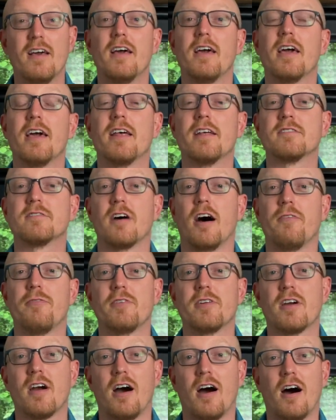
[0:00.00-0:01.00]
And it's often
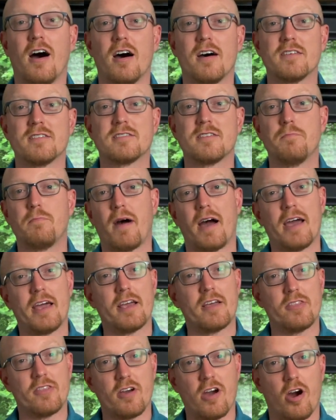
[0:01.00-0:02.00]
caused by
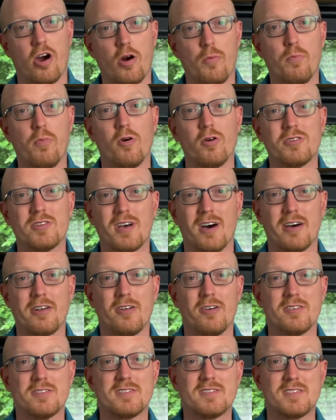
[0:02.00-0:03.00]
carpal
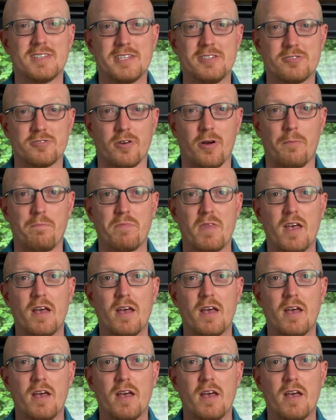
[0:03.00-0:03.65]
tunnel syndrome.